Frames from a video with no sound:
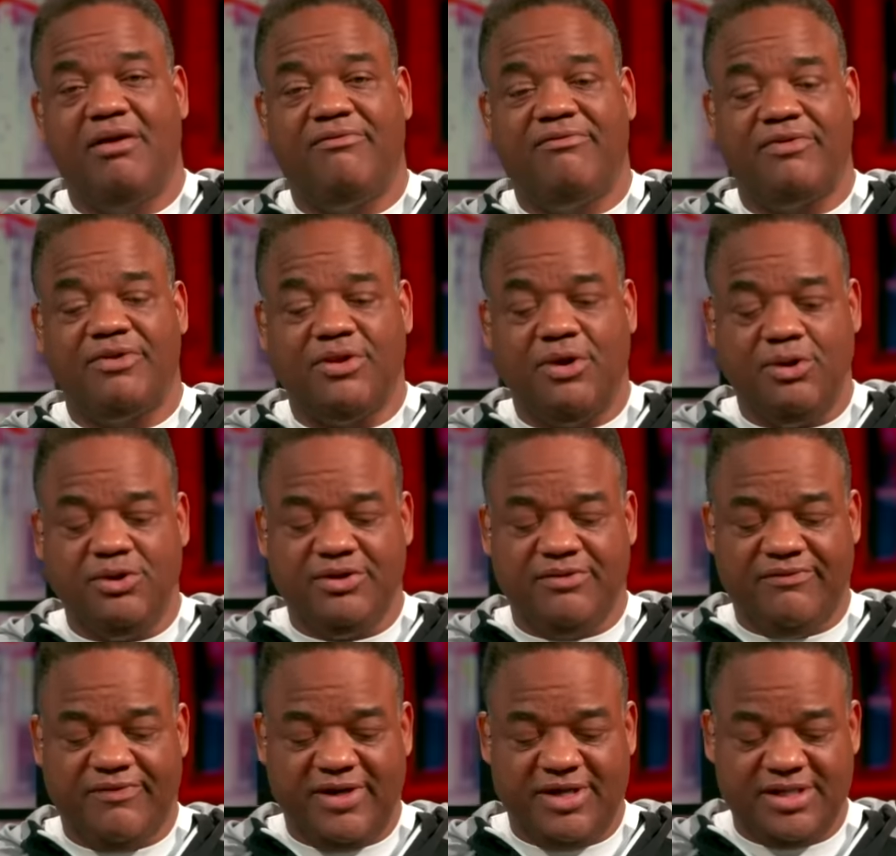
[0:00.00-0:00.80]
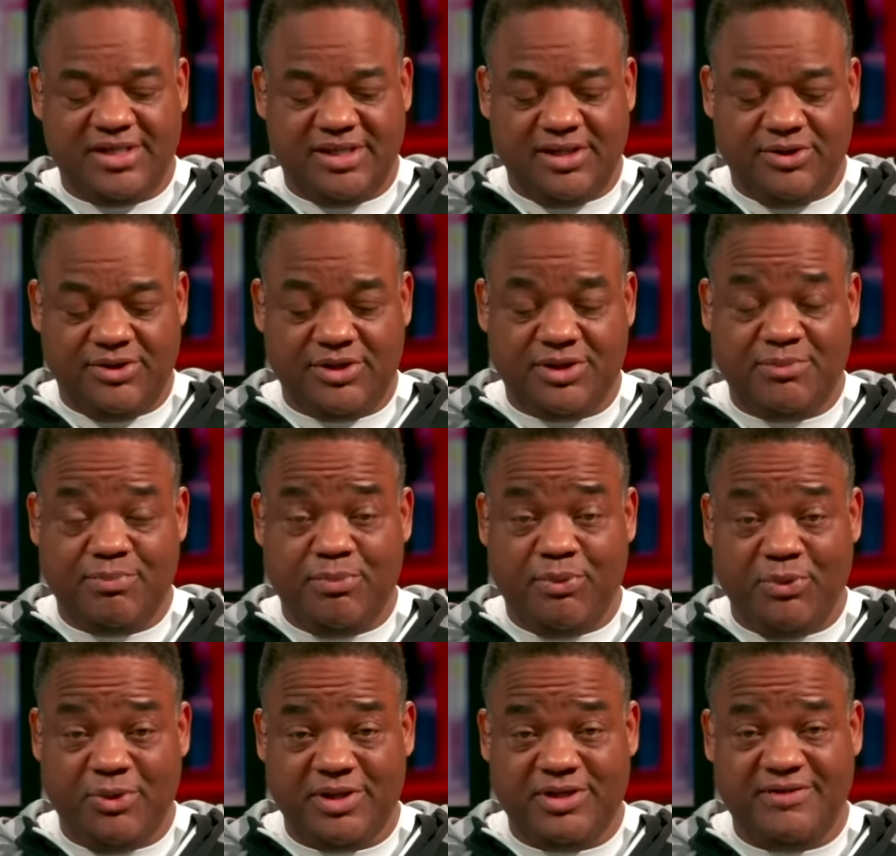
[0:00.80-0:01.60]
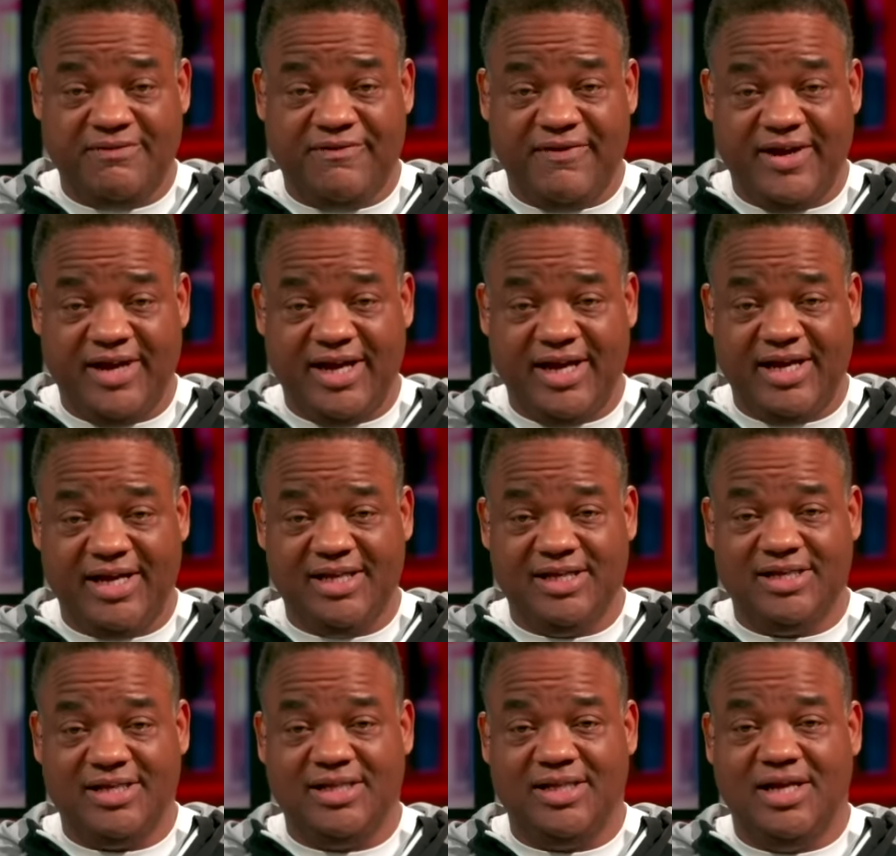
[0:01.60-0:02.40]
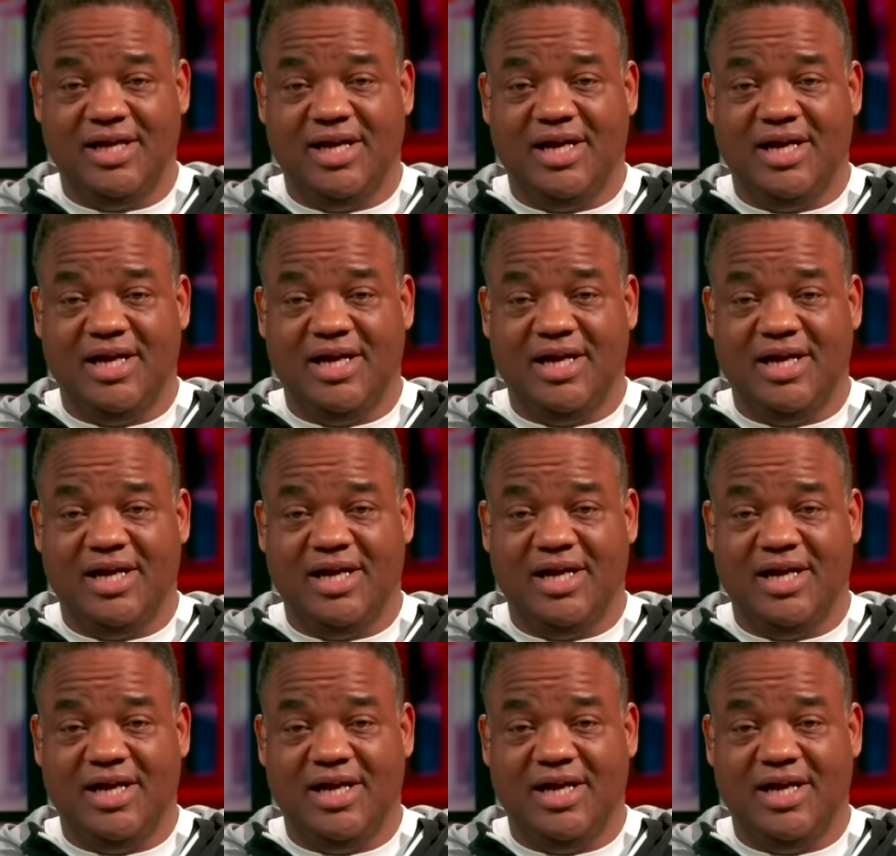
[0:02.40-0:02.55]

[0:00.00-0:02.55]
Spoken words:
For those of us that are sports fans,